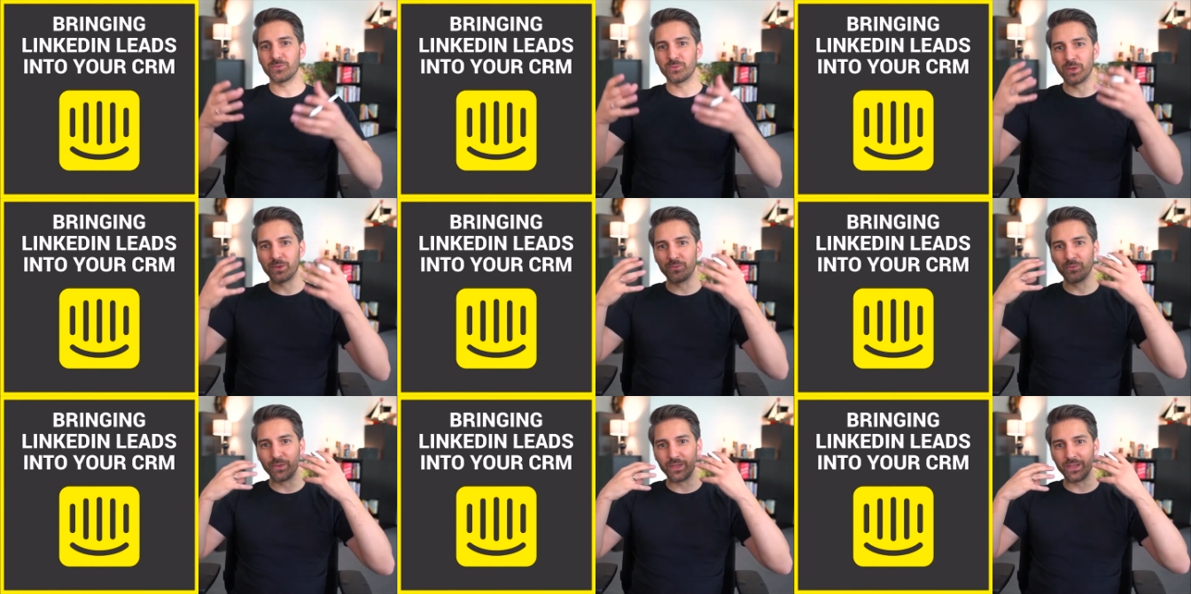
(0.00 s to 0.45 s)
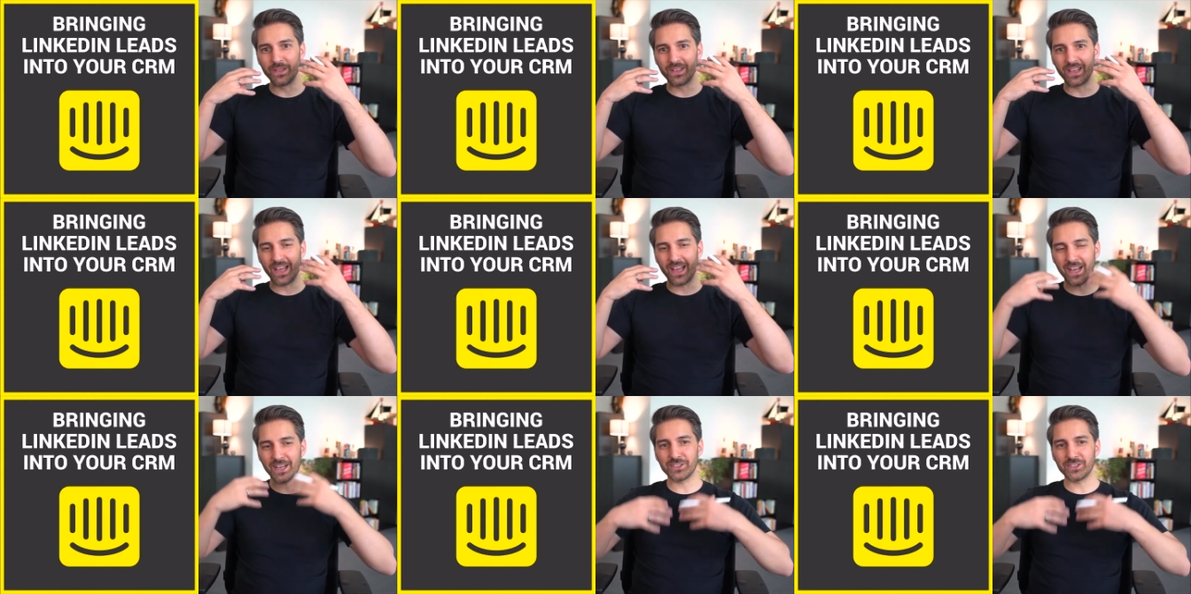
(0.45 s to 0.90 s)
when we
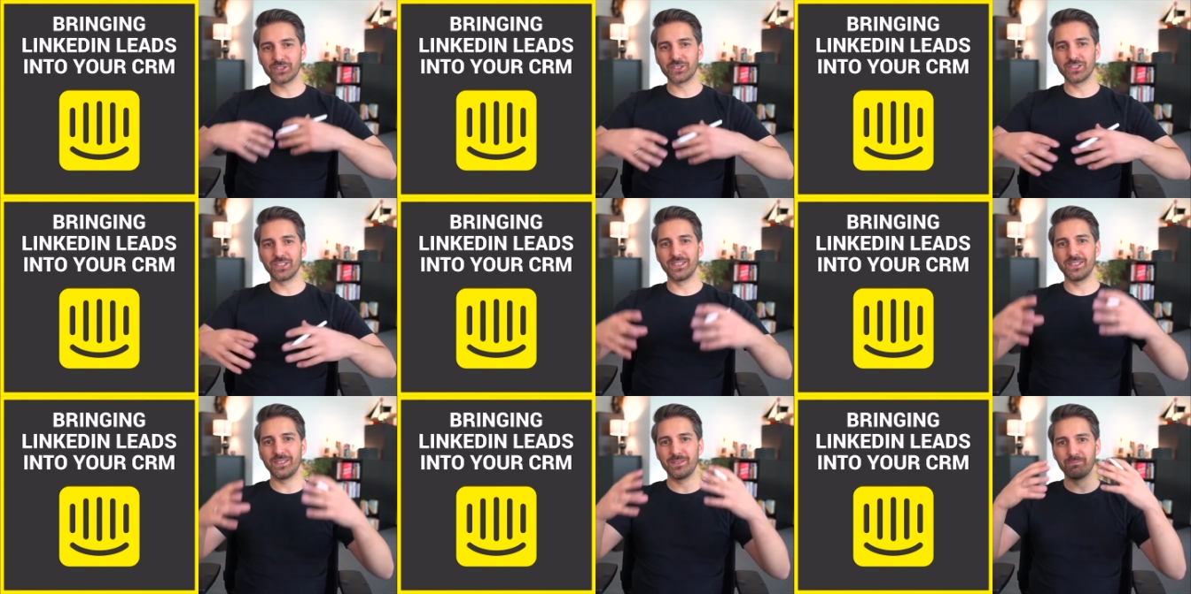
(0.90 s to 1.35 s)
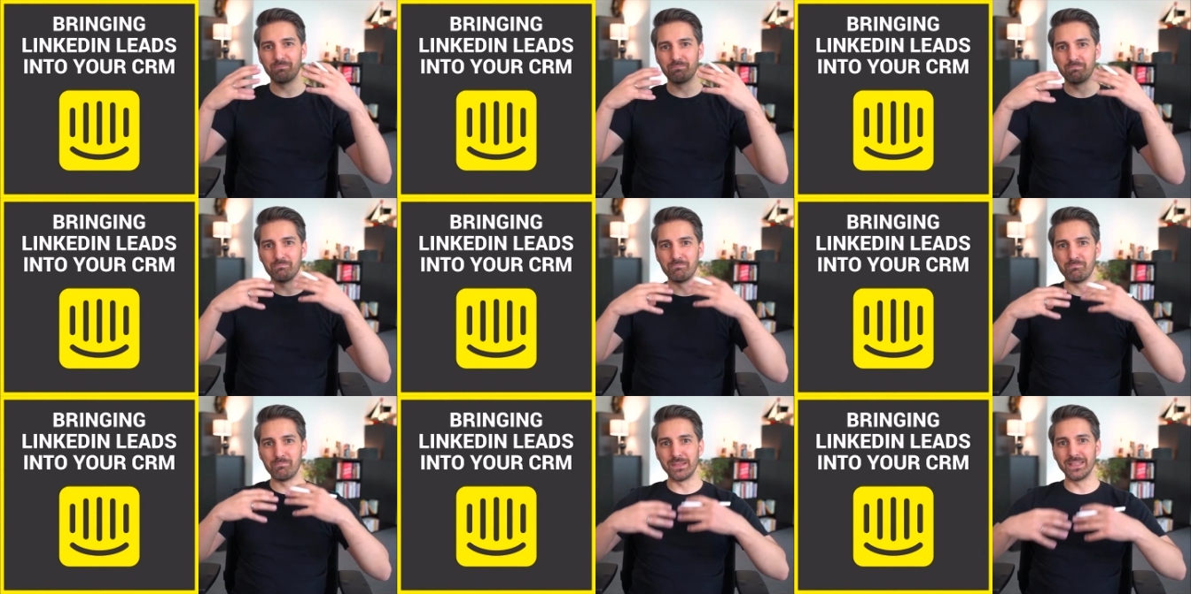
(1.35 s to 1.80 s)
actually
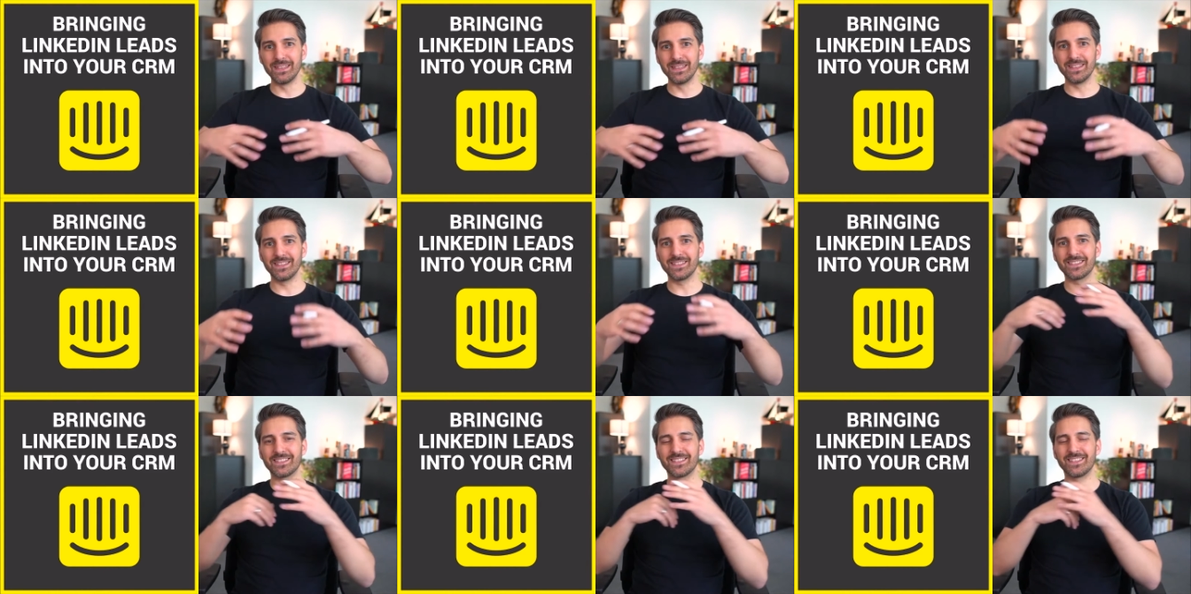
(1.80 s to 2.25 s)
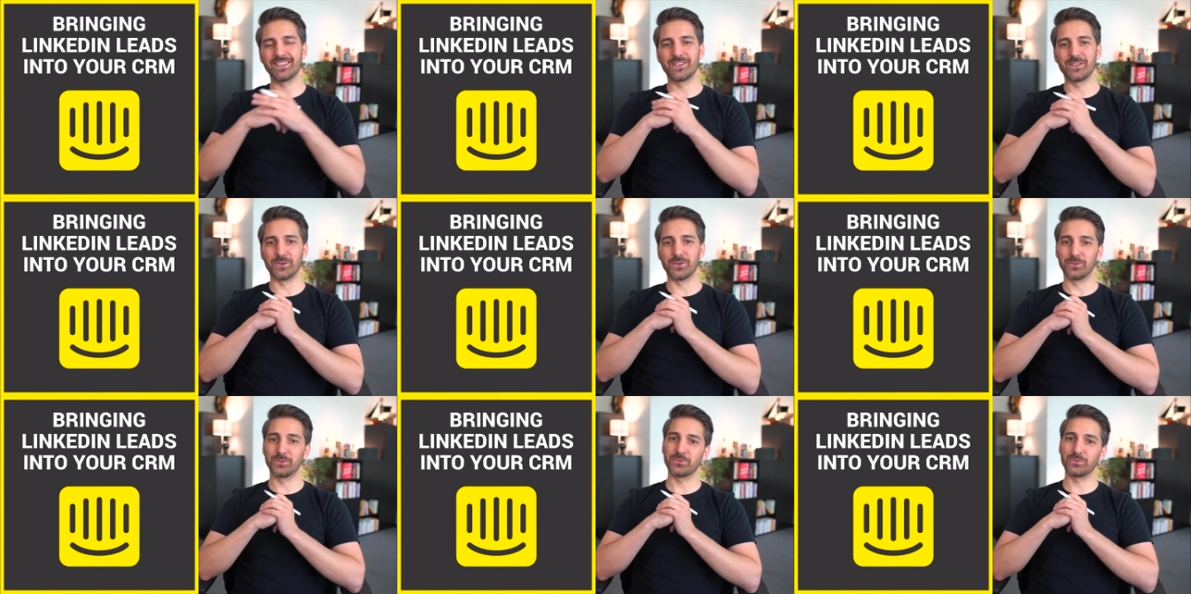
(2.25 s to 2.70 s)
build
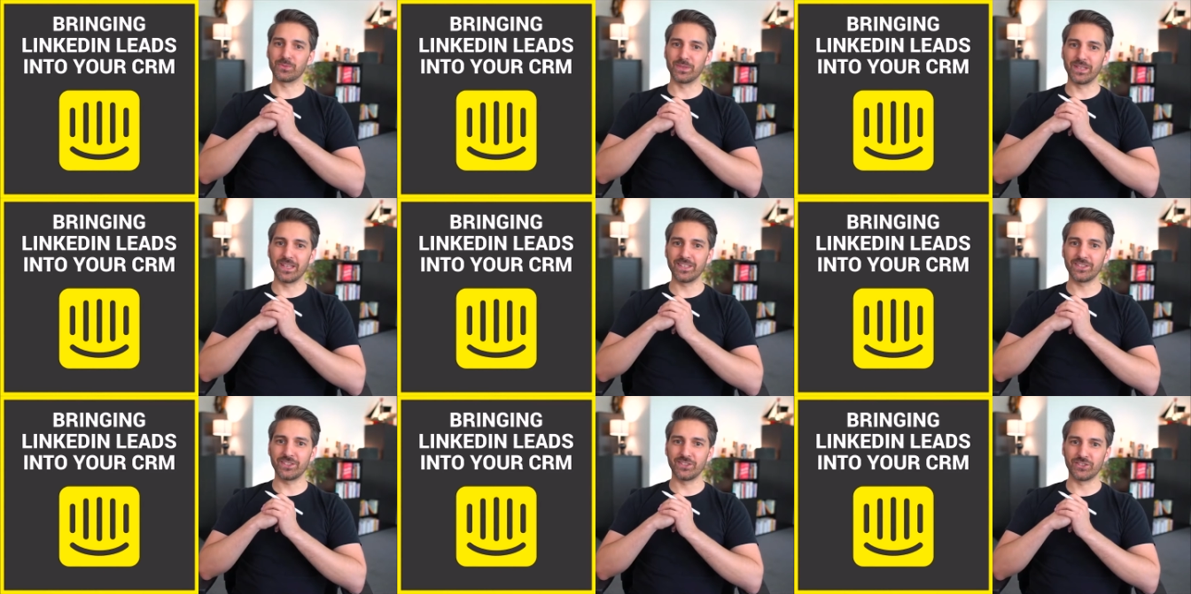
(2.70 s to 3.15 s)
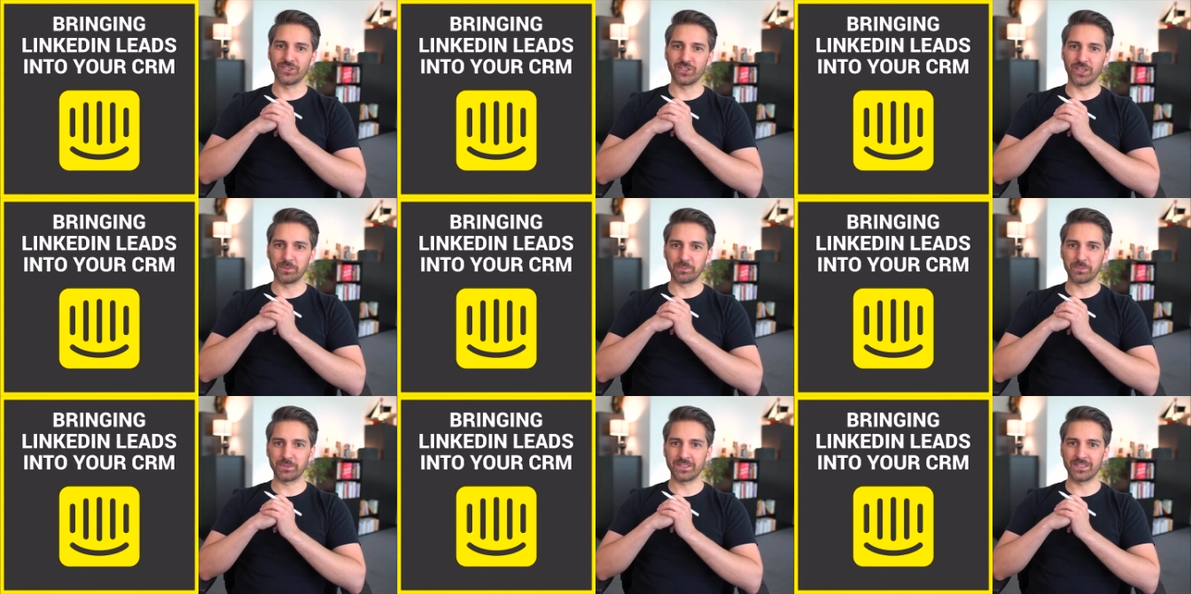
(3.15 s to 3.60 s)
those
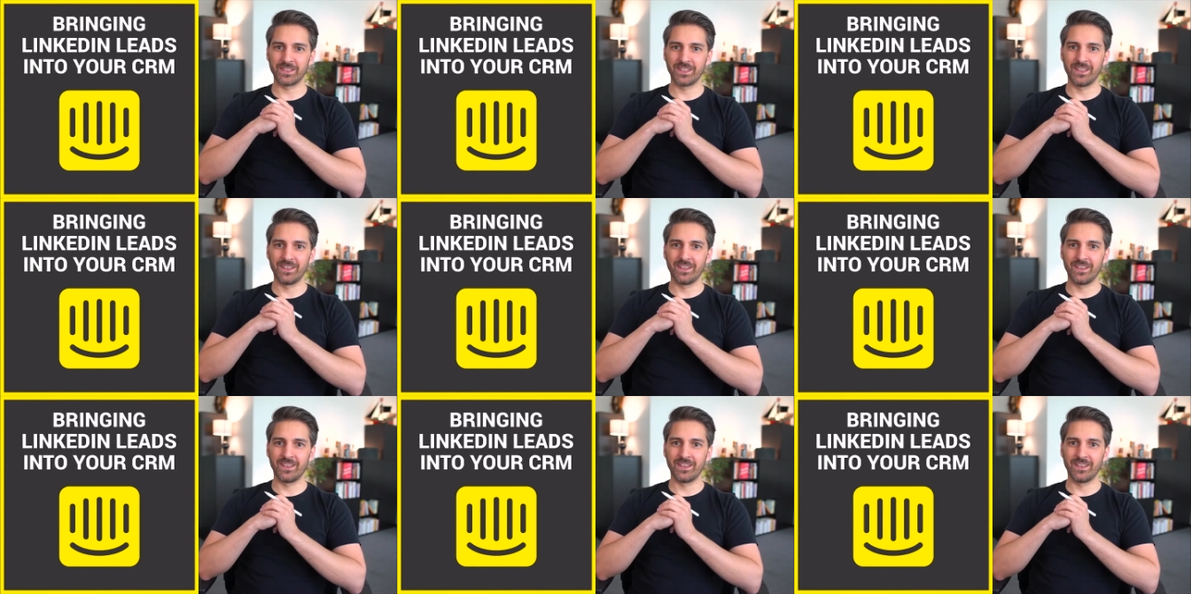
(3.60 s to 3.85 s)
relationships.